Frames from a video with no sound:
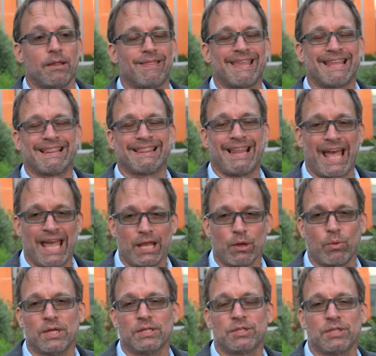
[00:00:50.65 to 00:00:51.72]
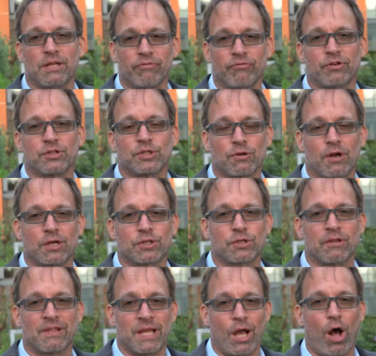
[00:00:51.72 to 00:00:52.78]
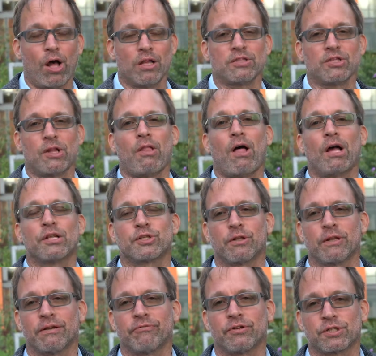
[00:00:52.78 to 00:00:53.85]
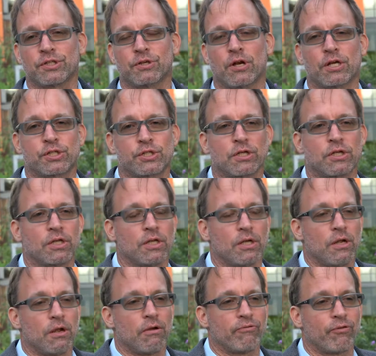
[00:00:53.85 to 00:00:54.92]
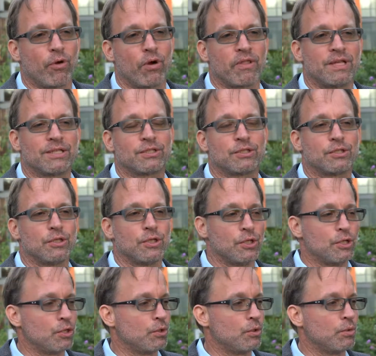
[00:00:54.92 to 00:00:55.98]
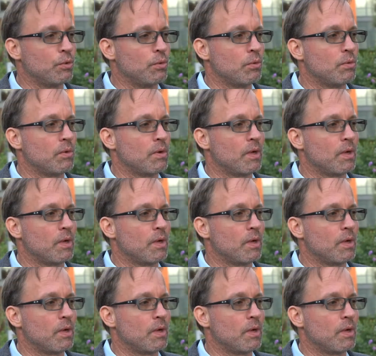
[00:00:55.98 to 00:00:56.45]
the language infrastructure, the ontological infrastructure for this new